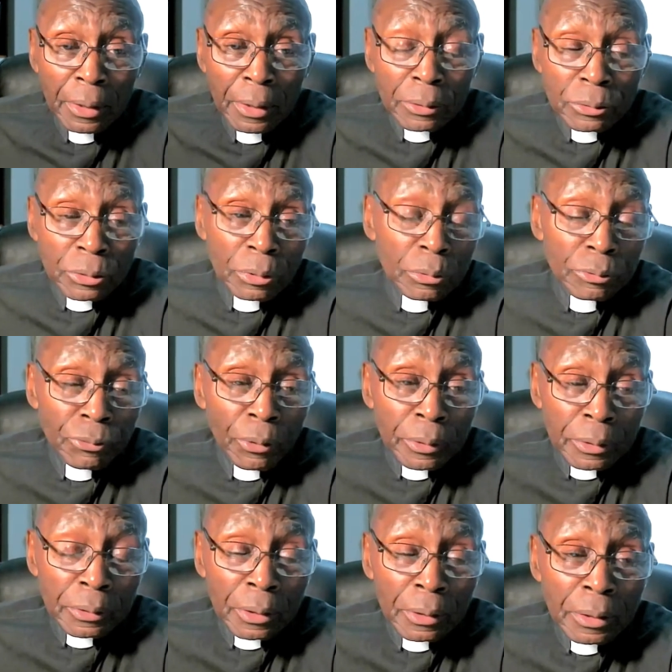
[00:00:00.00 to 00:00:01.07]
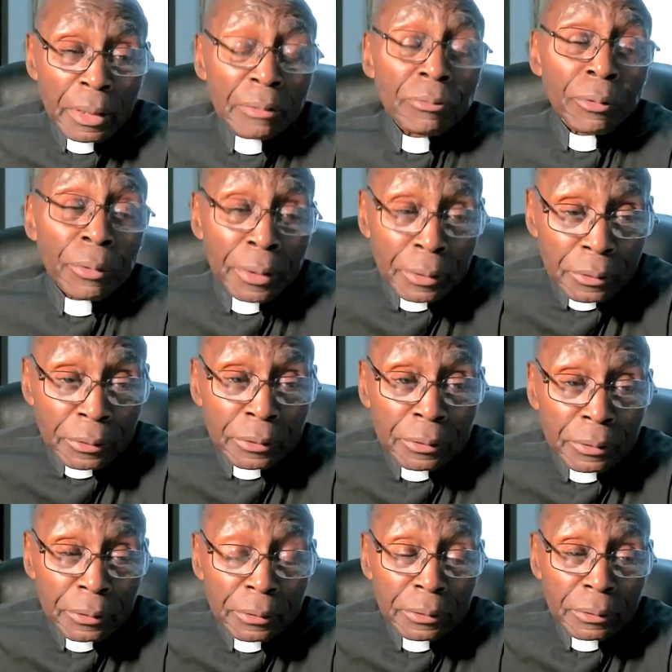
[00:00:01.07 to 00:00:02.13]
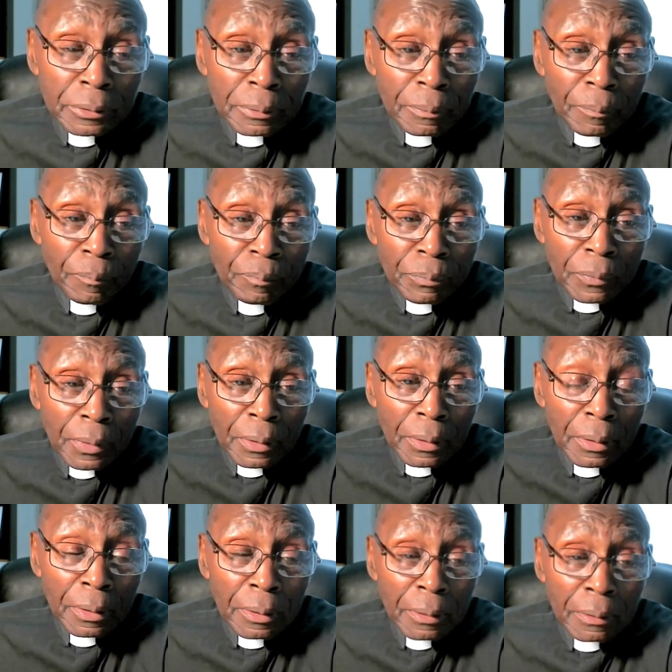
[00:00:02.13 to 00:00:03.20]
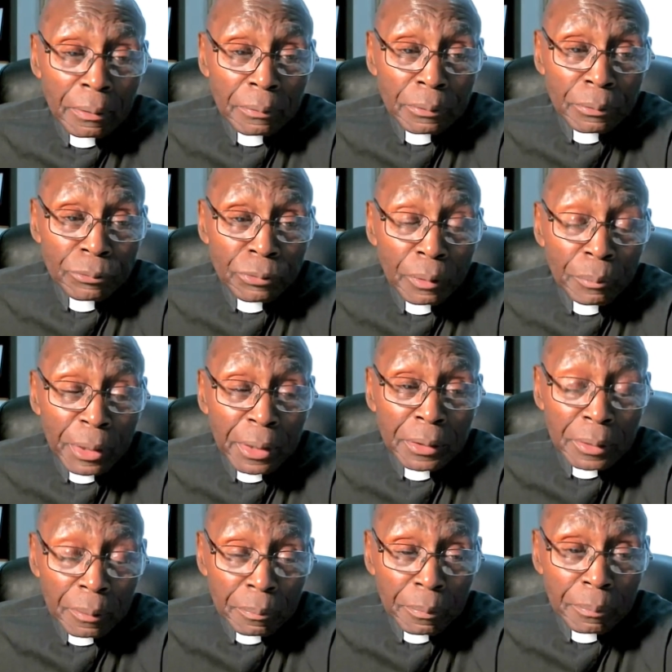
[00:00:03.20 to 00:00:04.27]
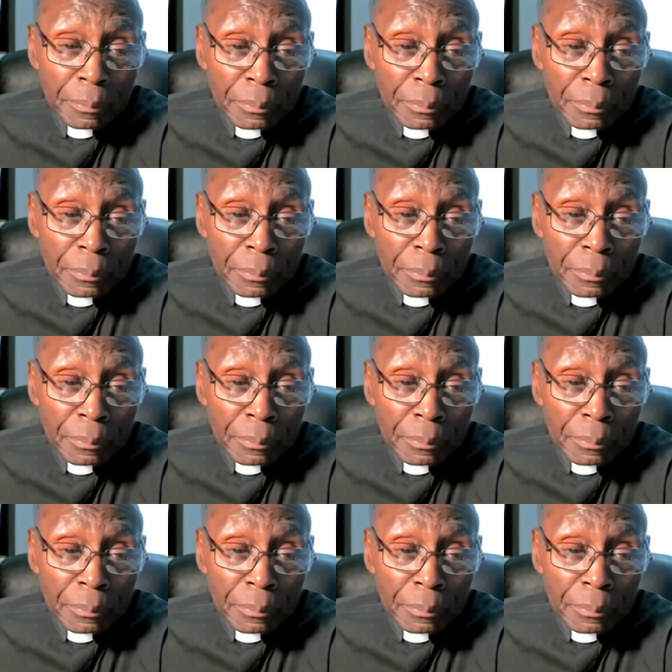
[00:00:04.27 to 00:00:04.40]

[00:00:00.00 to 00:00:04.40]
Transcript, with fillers: uh, two for the deliverance uh, from Egypt.